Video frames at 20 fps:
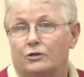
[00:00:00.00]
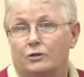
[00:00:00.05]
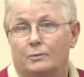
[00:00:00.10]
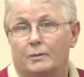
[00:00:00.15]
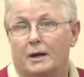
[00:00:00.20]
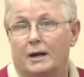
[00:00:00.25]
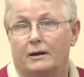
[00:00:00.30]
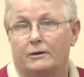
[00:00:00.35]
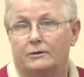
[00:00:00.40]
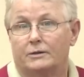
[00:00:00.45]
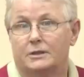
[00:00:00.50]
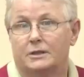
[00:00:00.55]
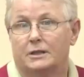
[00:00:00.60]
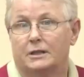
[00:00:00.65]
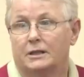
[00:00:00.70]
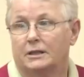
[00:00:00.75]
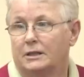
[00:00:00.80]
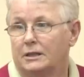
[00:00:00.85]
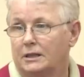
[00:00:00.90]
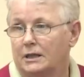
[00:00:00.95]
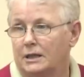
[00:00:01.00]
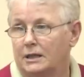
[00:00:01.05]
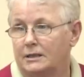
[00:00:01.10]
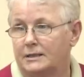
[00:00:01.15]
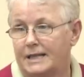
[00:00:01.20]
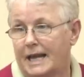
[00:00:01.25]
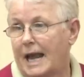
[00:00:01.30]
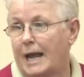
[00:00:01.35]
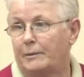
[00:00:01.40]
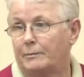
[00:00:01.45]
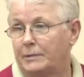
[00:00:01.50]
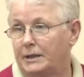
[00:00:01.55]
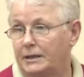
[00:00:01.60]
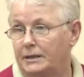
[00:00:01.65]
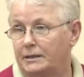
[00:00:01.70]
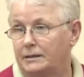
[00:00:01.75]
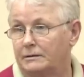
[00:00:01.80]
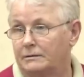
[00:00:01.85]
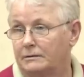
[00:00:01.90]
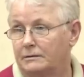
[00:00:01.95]
her about
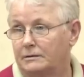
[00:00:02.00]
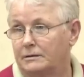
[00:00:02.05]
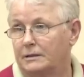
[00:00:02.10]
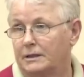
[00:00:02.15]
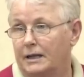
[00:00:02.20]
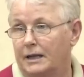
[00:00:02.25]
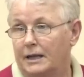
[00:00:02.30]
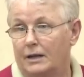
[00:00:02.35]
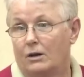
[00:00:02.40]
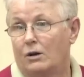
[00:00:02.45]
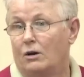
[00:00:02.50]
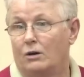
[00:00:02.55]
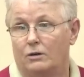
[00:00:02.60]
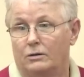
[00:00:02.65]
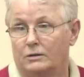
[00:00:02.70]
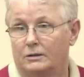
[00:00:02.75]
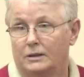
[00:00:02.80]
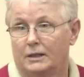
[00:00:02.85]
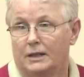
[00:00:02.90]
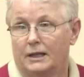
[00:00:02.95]
tapping at all.